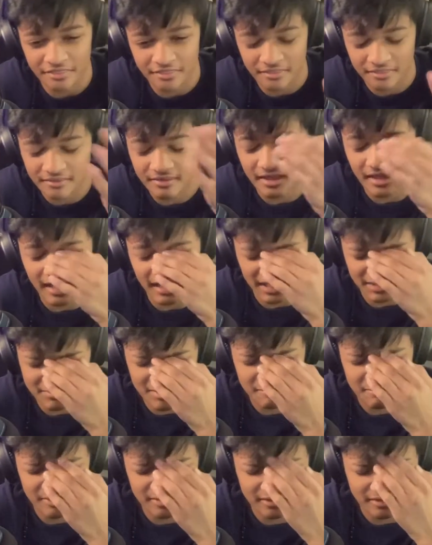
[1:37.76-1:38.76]
yeah,
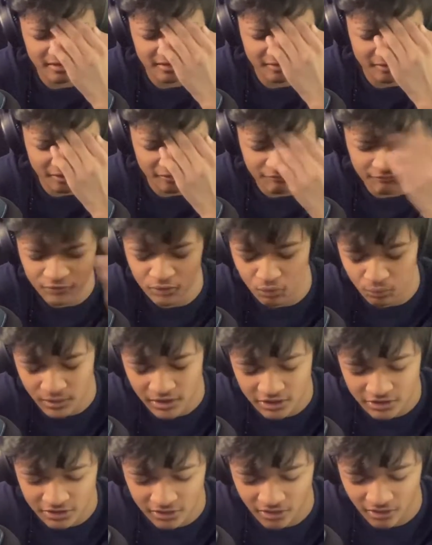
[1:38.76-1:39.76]
maybe a few
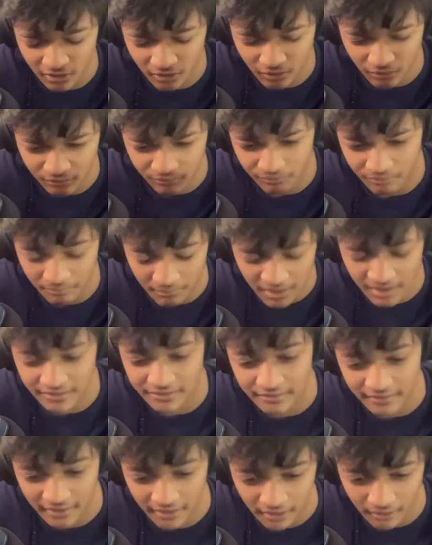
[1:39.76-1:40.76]
weeks ago or a month
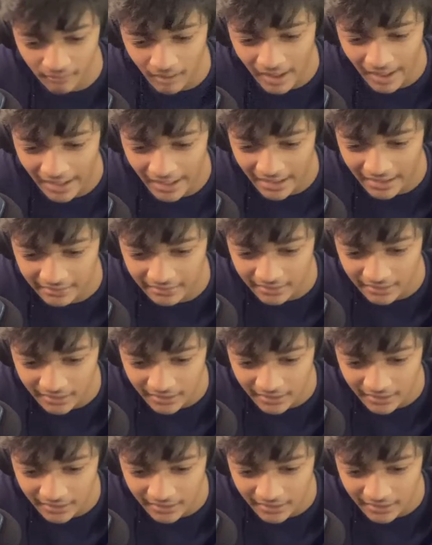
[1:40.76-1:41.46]
ago, I